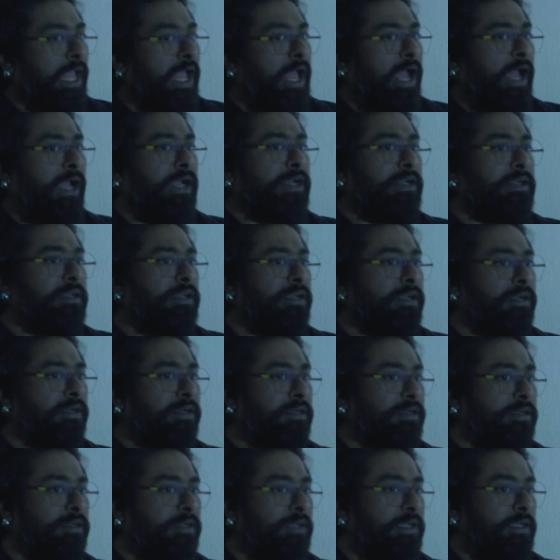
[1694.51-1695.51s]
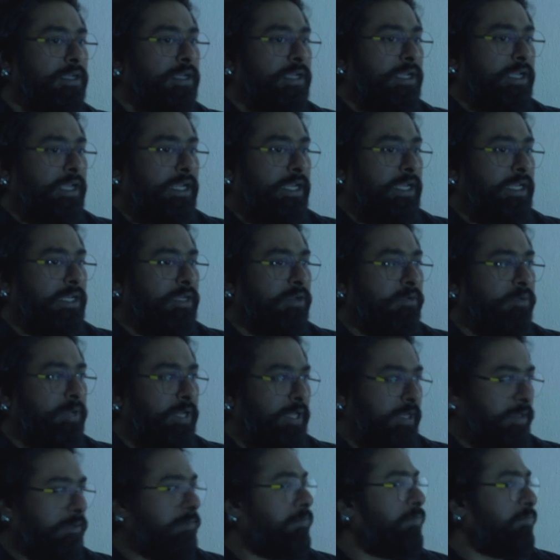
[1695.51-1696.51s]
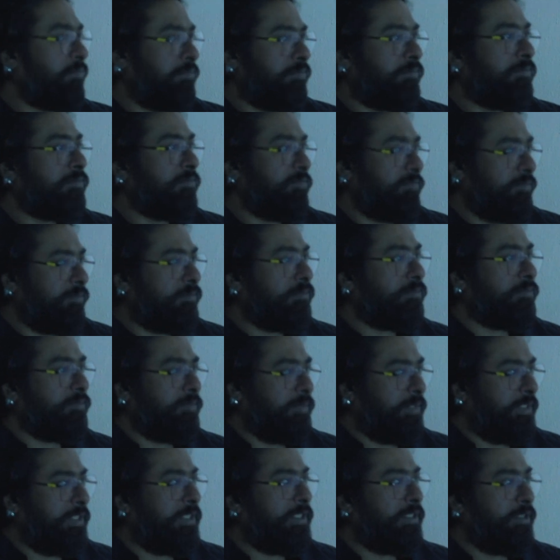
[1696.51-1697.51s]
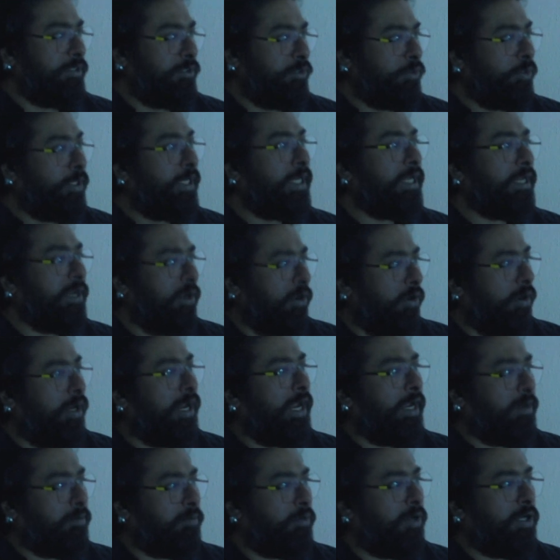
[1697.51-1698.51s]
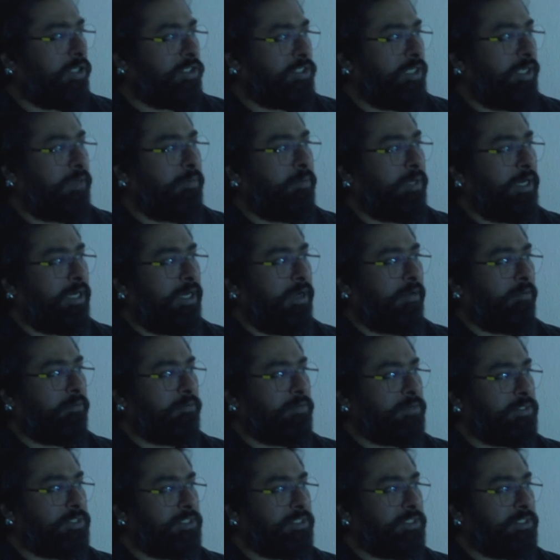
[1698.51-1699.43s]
And in a way, doing an online project becomes